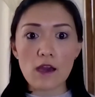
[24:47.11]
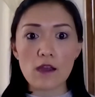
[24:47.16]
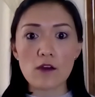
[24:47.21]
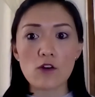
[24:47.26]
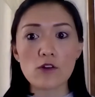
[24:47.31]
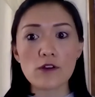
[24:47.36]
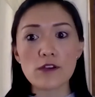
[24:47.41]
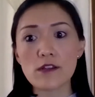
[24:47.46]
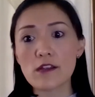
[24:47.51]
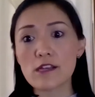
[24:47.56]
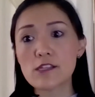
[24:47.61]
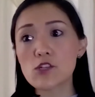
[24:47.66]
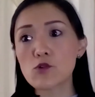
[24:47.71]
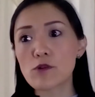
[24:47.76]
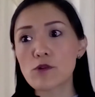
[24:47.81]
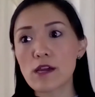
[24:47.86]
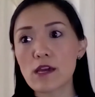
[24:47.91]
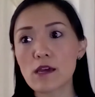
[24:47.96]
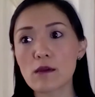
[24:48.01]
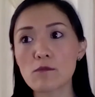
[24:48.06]
Organized
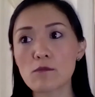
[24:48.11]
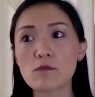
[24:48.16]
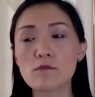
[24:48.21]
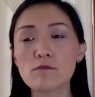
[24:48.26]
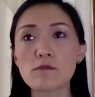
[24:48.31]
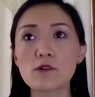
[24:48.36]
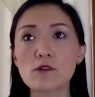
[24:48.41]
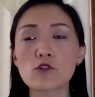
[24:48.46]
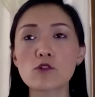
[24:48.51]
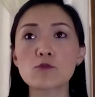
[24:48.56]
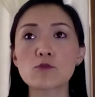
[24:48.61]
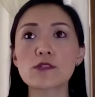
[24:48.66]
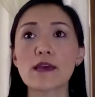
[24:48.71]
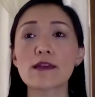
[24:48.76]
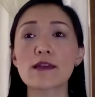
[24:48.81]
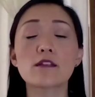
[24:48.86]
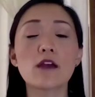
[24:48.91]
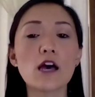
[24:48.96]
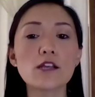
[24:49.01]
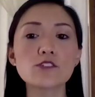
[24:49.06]
crime groups
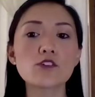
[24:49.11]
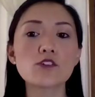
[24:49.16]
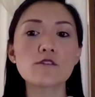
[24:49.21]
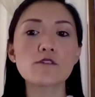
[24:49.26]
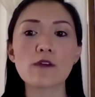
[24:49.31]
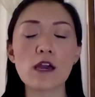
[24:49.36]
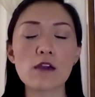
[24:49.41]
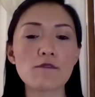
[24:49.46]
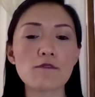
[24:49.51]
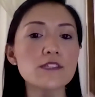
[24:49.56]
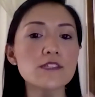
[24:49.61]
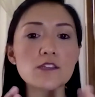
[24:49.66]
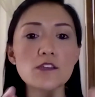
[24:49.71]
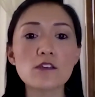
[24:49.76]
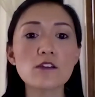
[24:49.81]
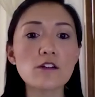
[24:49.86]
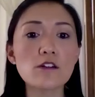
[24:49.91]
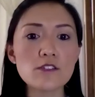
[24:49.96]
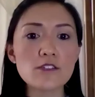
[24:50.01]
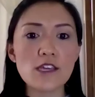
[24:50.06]
cannot survive a
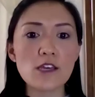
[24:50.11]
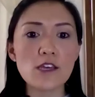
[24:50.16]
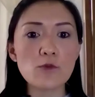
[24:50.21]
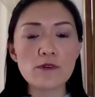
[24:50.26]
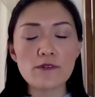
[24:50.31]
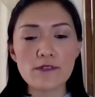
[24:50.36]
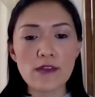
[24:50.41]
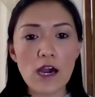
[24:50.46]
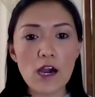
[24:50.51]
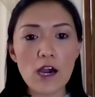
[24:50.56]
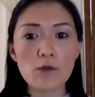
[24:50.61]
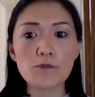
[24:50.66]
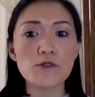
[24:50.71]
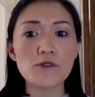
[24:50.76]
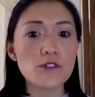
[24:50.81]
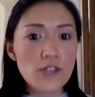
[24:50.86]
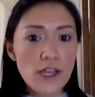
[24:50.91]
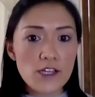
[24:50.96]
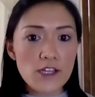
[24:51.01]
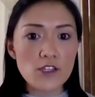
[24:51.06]
single day without
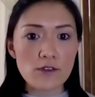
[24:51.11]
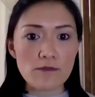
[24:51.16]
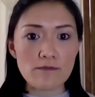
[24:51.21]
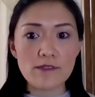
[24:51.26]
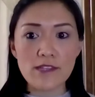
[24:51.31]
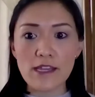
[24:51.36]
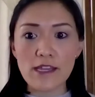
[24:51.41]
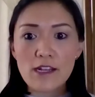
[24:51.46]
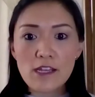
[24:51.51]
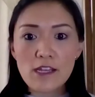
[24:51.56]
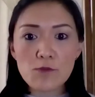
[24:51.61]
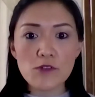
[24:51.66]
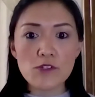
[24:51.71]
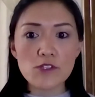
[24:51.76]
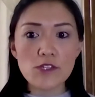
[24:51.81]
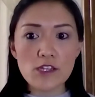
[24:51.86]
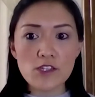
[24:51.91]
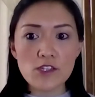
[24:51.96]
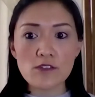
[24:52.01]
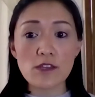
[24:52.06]
protection. They need
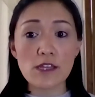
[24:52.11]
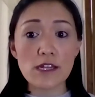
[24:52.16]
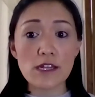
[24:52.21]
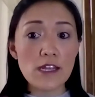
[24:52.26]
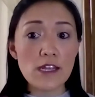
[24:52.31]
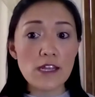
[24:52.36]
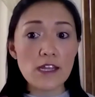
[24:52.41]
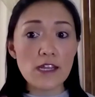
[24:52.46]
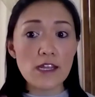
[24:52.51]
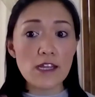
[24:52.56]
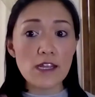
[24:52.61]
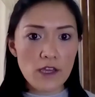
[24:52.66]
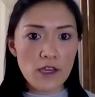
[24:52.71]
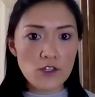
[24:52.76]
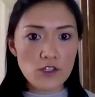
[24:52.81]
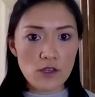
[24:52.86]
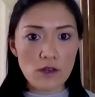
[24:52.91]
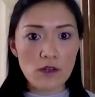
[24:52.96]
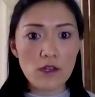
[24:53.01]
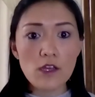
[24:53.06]
protection, they need
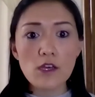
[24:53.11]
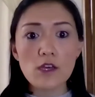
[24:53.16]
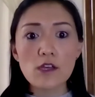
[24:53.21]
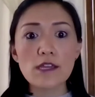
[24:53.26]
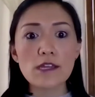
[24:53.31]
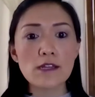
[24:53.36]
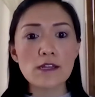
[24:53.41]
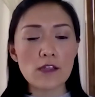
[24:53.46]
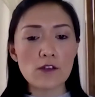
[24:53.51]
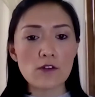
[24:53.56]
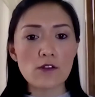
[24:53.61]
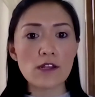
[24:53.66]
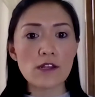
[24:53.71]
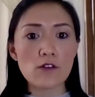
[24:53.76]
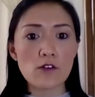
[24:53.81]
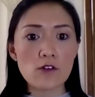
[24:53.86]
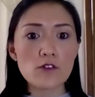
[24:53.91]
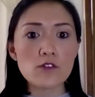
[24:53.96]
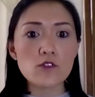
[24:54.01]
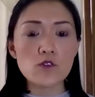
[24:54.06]
information in
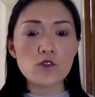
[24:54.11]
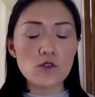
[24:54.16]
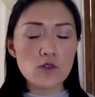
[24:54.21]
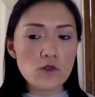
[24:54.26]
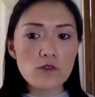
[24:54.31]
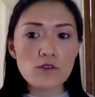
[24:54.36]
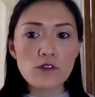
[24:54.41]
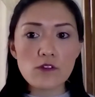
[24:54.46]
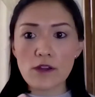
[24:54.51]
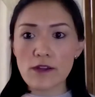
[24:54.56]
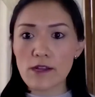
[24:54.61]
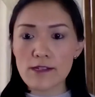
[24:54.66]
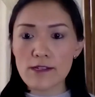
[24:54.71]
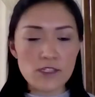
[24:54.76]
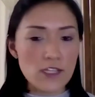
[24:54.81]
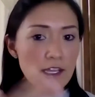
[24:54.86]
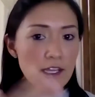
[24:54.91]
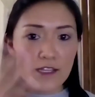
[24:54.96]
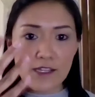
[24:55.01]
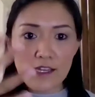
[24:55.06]
order to do their
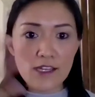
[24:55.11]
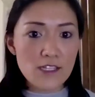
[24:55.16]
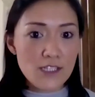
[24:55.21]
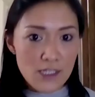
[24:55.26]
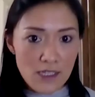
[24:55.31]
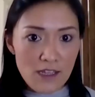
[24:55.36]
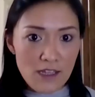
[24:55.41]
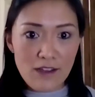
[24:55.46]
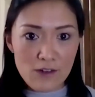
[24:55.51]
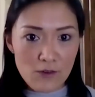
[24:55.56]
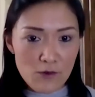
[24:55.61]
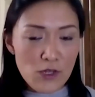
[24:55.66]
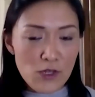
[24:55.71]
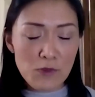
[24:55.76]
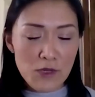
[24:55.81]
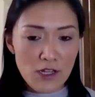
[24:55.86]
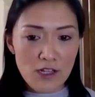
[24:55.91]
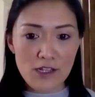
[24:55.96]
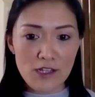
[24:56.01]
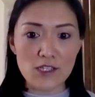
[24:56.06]
daily
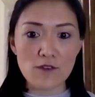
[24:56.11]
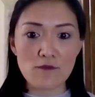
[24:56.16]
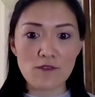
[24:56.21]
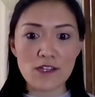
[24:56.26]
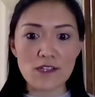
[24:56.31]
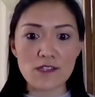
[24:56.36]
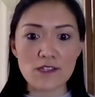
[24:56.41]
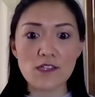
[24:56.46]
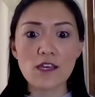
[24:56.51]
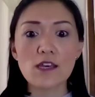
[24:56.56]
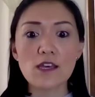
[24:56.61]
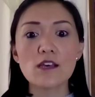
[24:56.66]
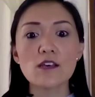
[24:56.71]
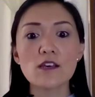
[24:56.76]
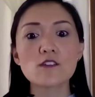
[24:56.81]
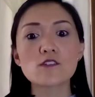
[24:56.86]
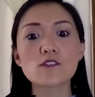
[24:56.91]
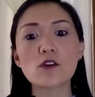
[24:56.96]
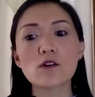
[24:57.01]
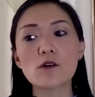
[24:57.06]
criminal activities.
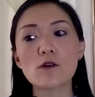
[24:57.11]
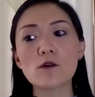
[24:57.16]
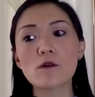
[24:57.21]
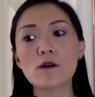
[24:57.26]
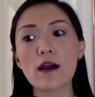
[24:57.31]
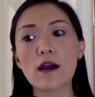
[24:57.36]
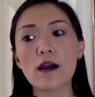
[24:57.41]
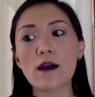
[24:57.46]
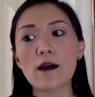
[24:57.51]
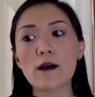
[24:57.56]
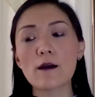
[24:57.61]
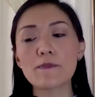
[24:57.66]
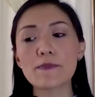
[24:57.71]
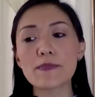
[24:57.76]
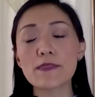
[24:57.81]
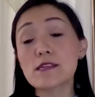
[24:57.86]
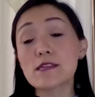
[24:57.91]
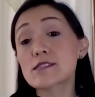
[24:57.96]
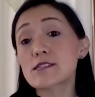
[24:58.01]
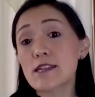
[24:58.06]
So
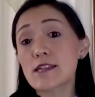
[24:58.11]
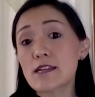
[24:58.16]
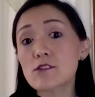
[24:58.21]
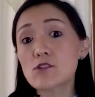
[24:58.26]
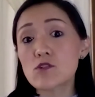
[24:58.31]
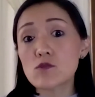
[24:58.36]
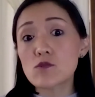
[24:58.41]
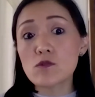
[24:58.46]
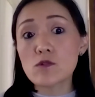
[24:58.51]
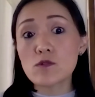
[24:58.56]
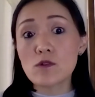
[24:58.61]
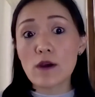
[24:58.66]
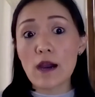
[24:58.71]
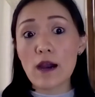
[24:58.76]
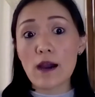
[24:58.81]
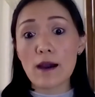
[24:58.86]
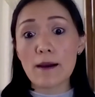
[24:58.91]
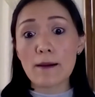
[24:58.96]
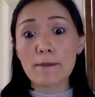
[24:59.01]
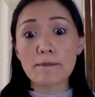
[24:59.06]
this led to
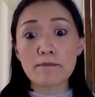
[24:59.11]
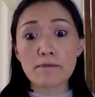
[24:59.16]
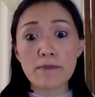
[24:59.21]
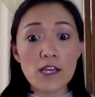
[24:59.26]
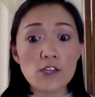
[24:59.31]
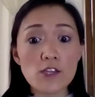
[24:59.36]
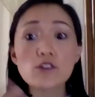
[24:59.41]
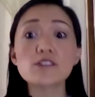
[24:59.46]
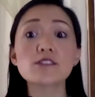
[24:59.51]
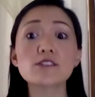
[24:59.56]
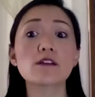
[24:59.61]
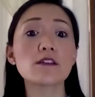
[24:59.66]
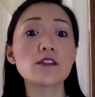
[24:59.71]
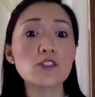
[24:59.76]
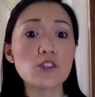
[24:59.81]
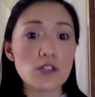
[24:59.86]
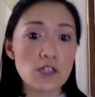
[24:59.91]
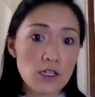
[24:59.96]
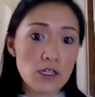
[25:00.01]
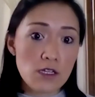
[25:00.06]
major
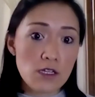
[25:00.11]
escalation in